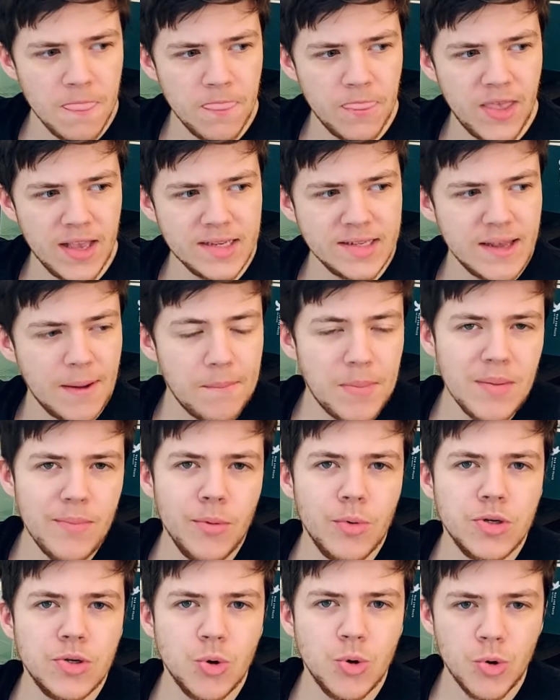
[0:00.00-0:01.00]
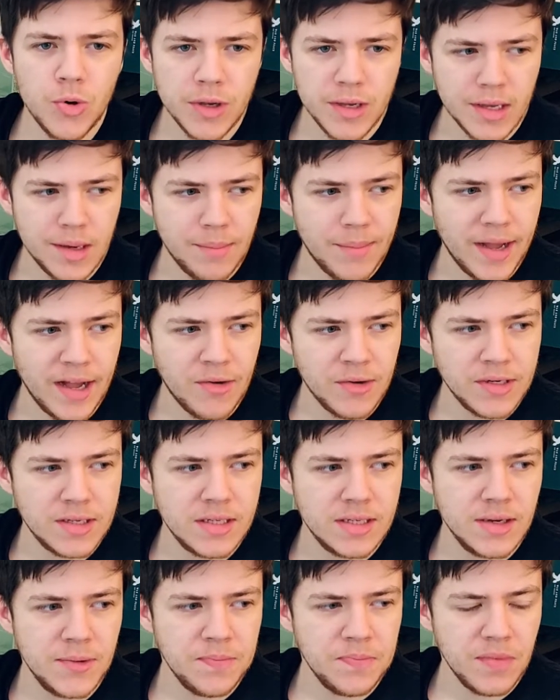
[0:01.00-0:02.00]
Things that people were talking about.
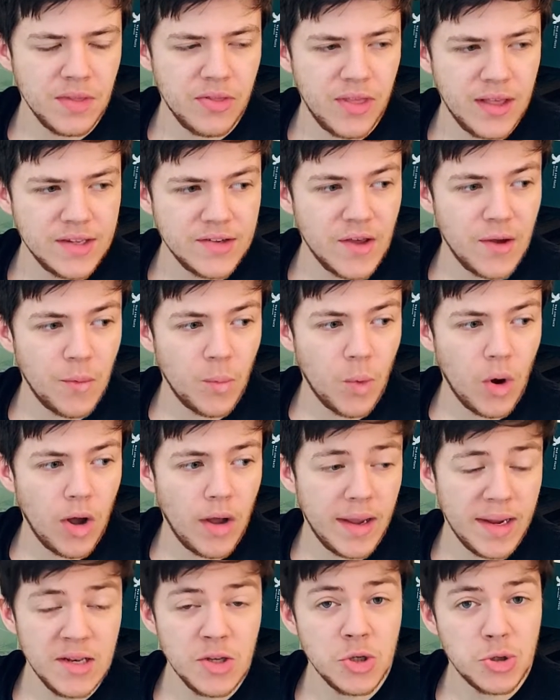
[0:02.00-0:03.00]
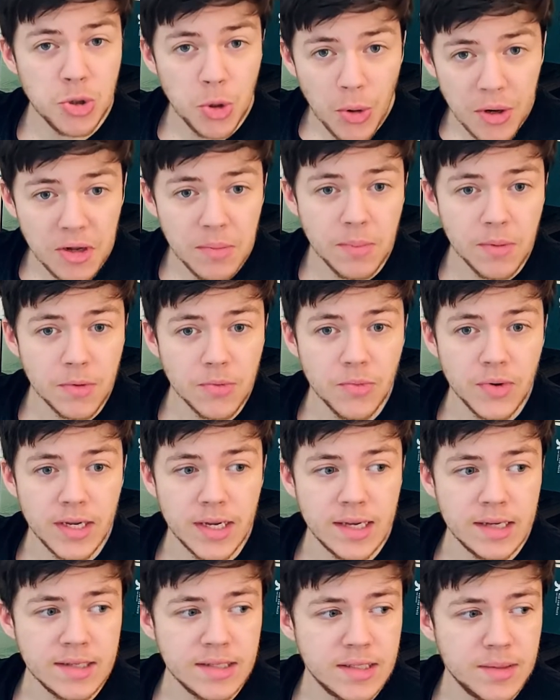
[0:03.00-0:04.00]
Things that were enjoyable
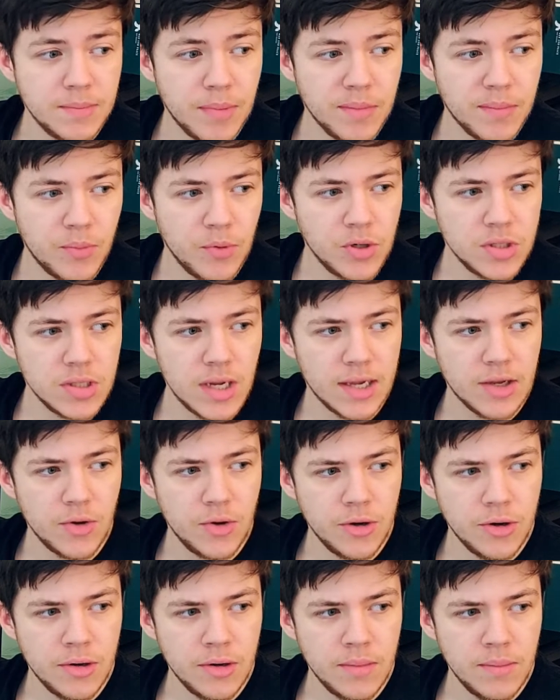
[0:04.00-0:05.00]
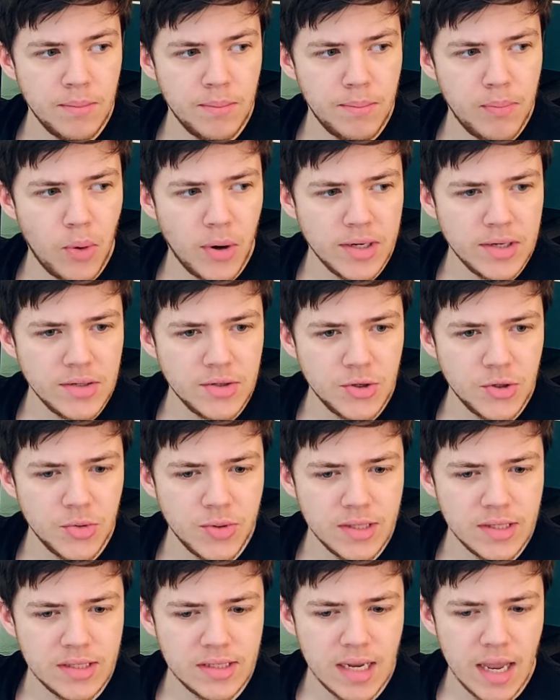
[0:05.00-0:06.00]
reads, but books I couldn't point to
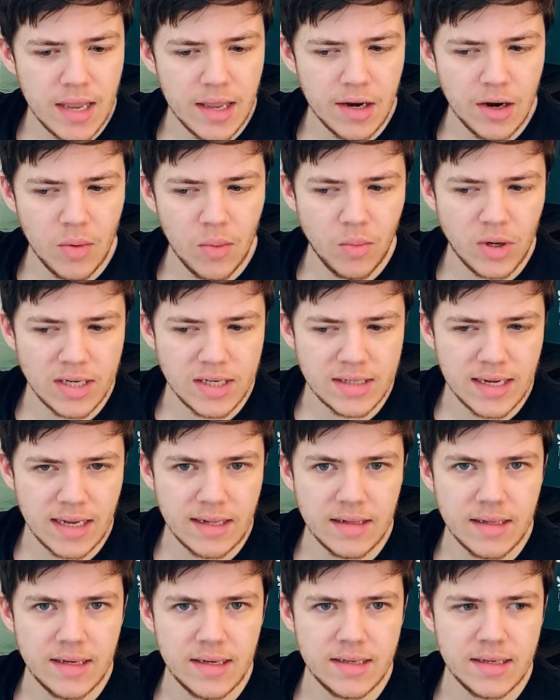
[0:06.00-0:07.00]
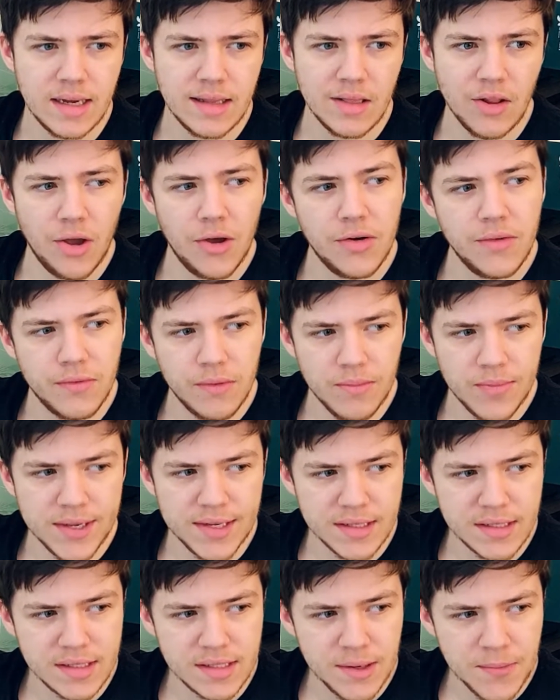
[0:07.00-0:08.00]
and say, what exactly it is I learnt from
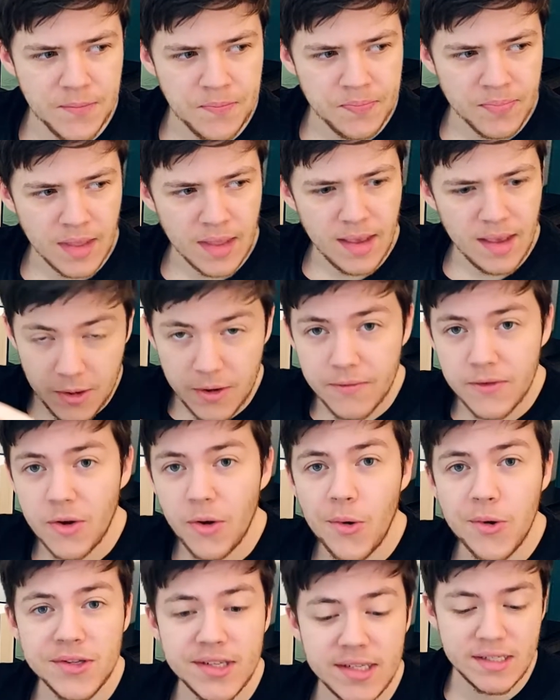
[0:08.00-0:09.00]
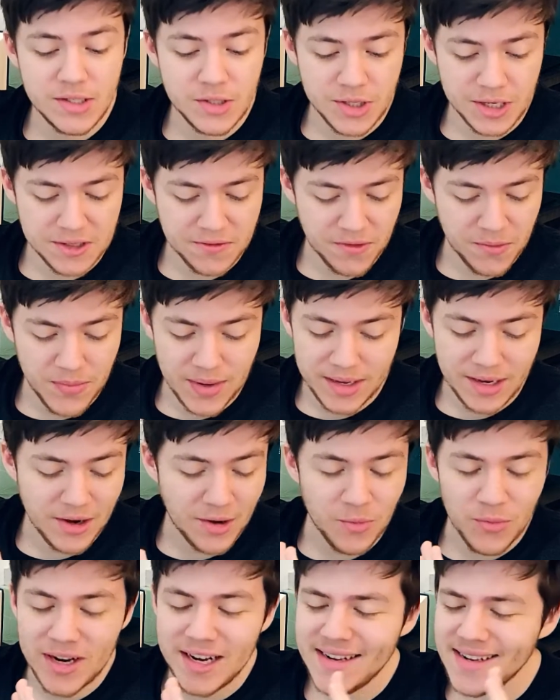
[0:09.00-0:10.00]
this. But of course, is just for me.
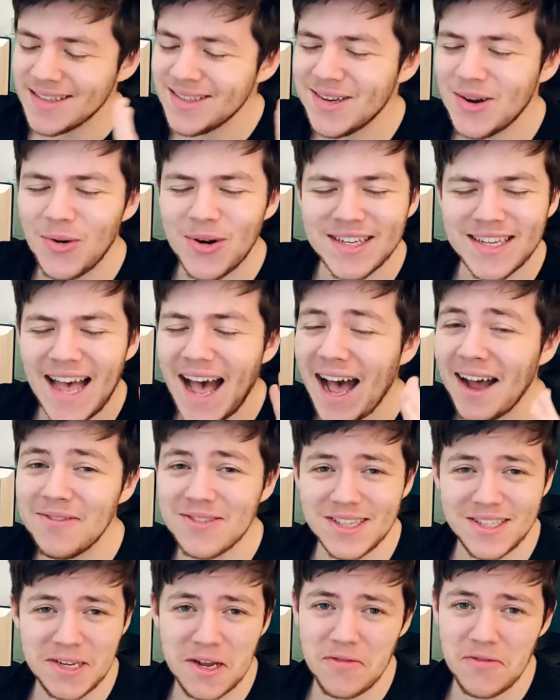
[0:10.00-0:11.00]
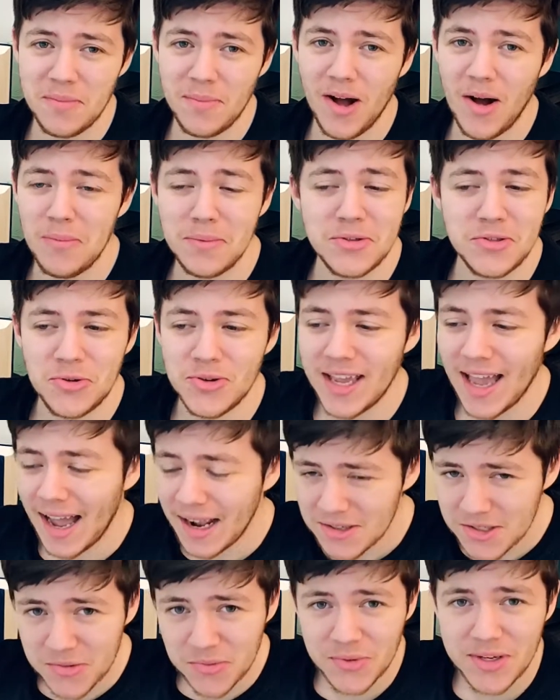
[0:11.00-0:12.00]
Reading doesn't always have to serve a purpose. You can
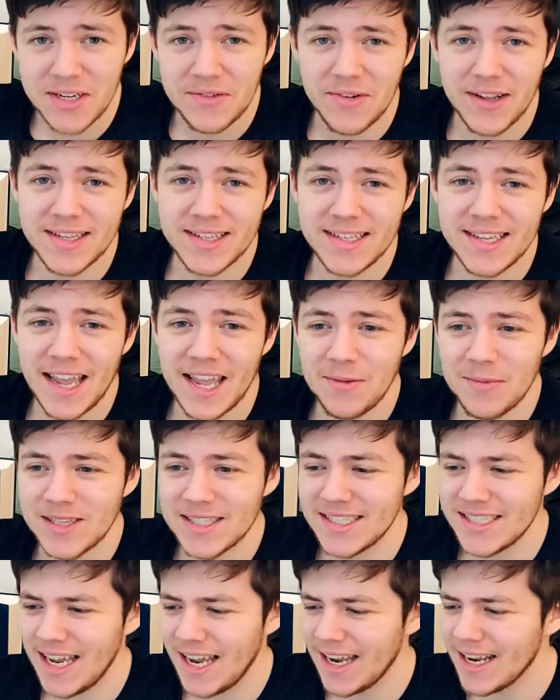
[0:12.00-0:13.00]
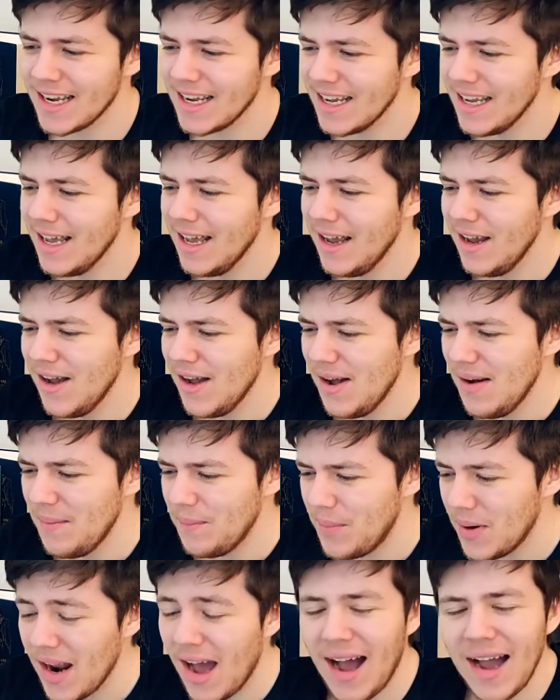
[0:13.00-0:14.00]
just read for entertainment's sake.
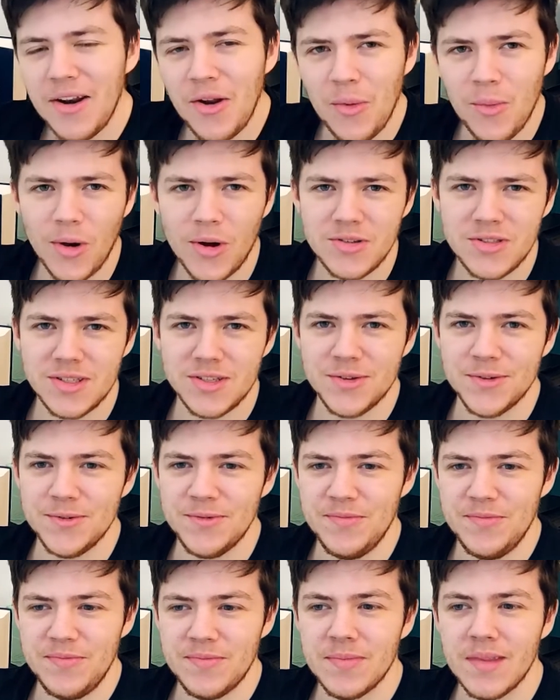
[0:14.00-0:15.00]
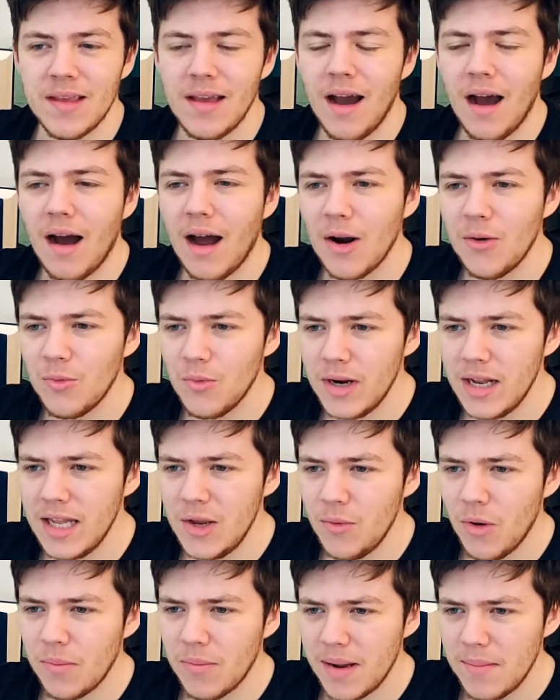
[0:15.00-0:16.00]
But I don't want to. I really
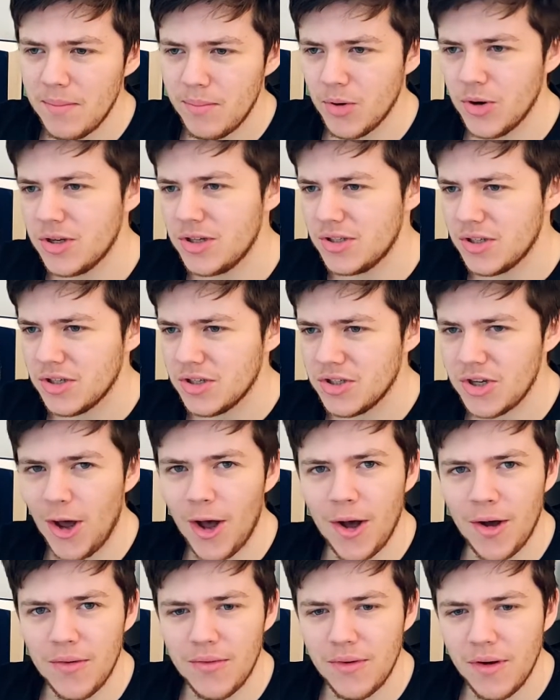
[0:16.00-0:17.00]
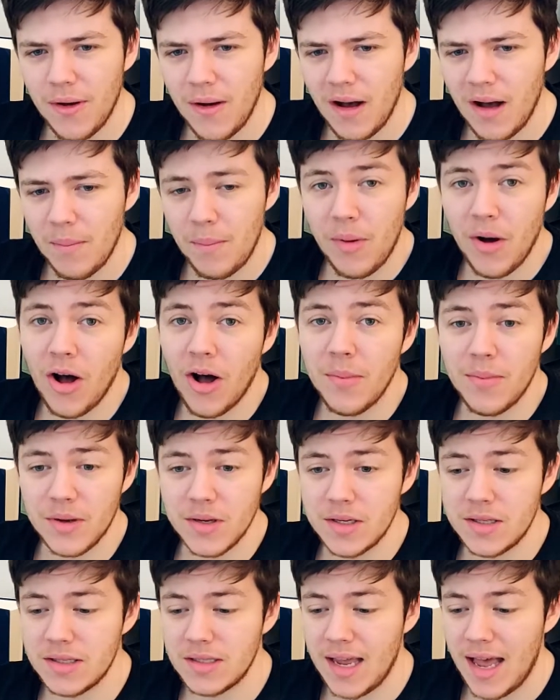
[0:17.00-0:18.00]
want my books to serve a
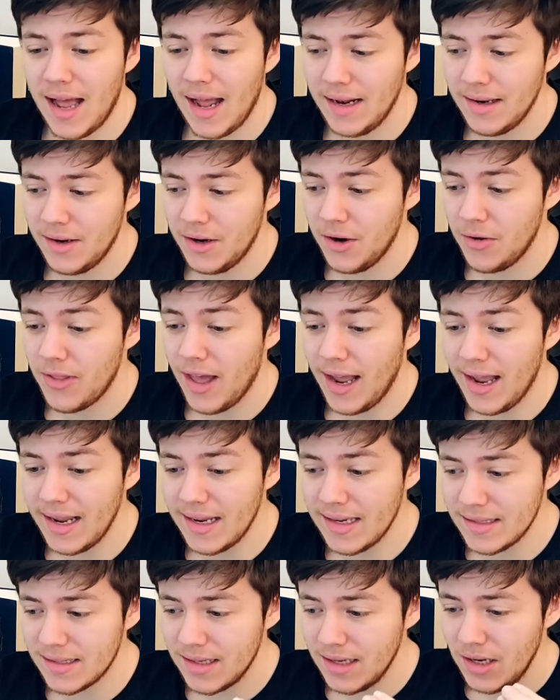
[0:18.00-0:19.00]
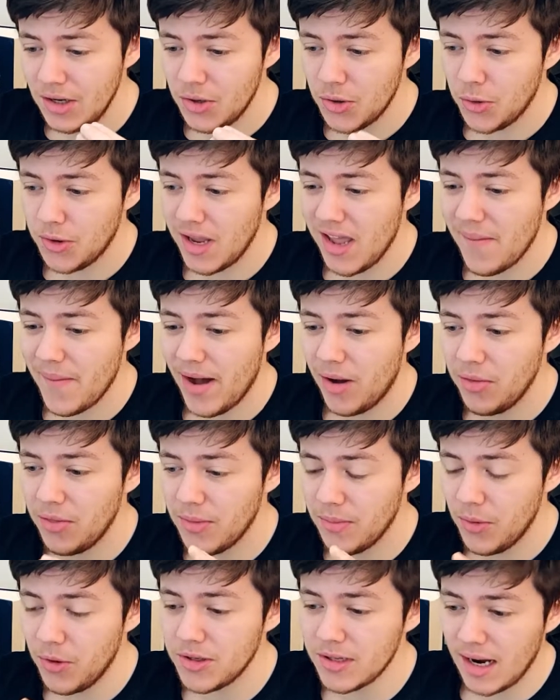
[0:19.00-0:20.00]
purpose. And, that is talking about the
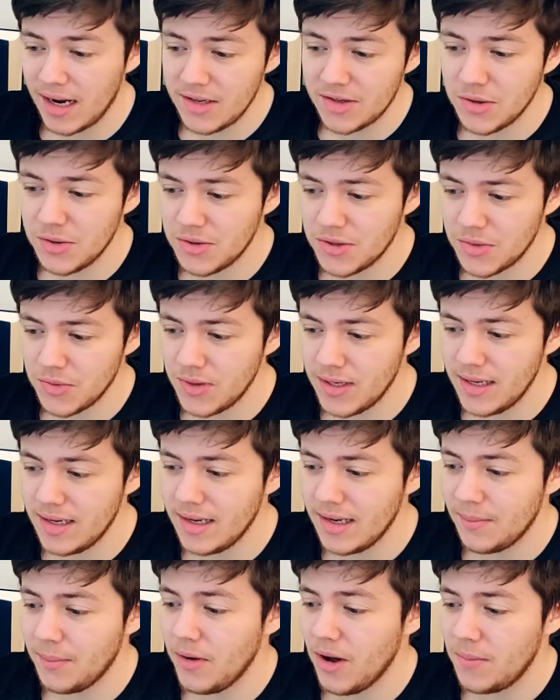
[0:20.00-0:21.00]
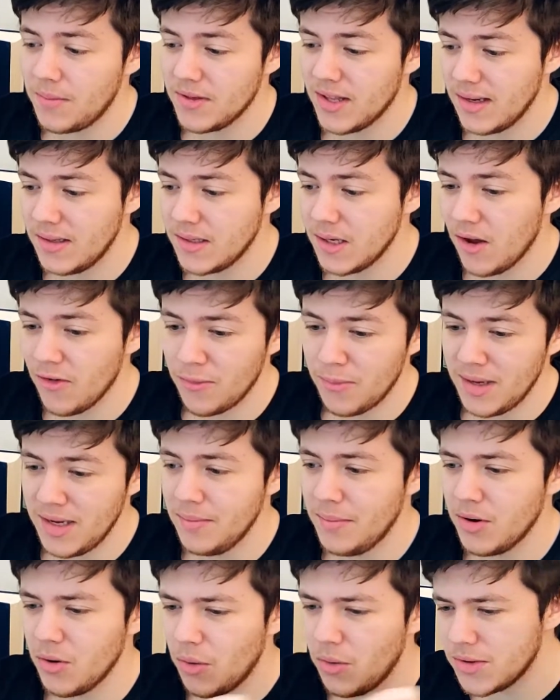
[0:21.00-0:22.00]
books I choose to read and a purpose they serve me,
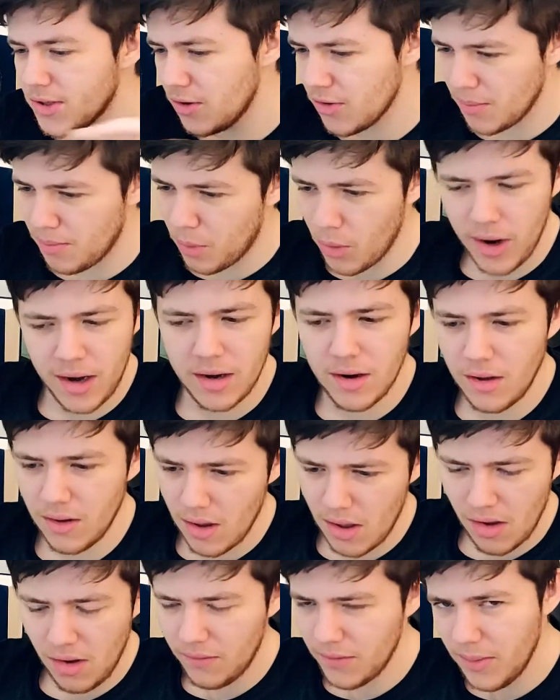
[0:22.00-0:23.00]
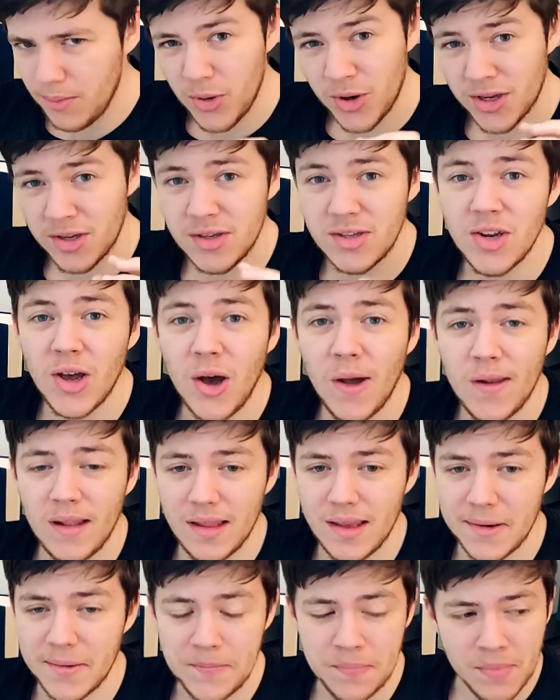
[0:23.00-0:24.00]
but also the point of the book
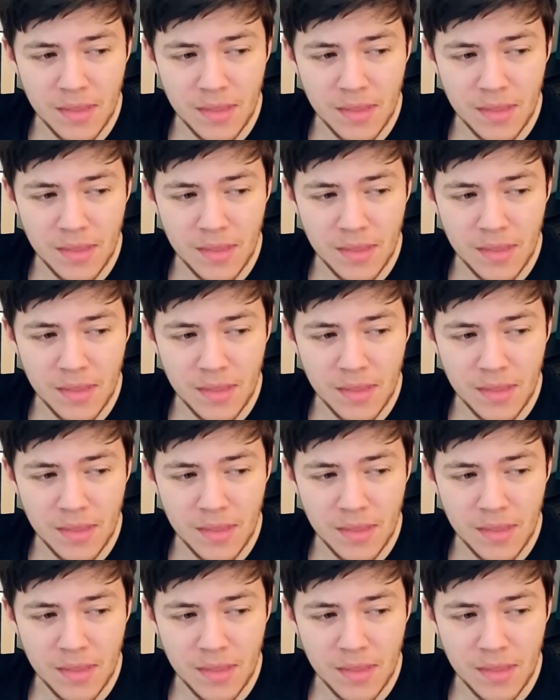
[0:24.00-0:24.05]
internally.